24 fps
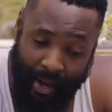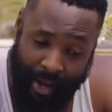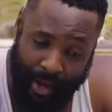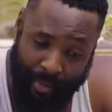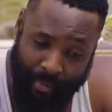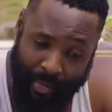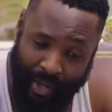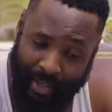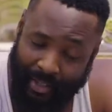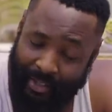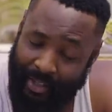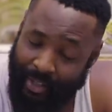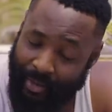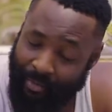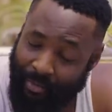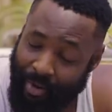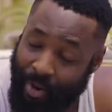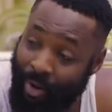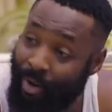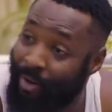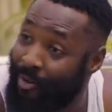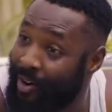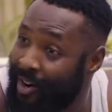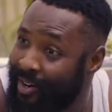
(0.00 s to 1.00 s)
I met him,
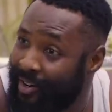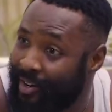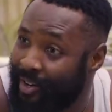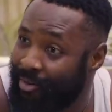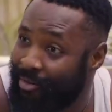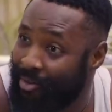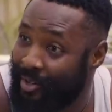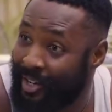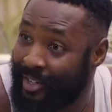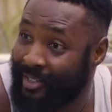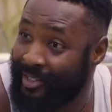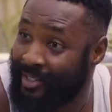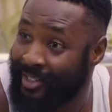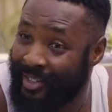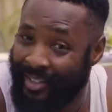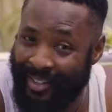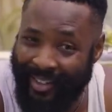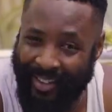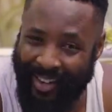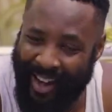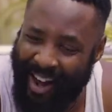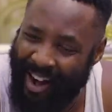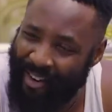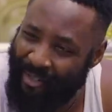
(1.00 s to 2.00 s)
or rather, would I
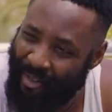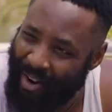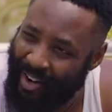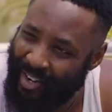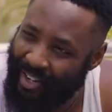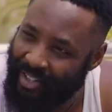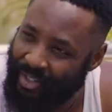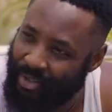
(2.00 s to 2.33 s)
say, I ran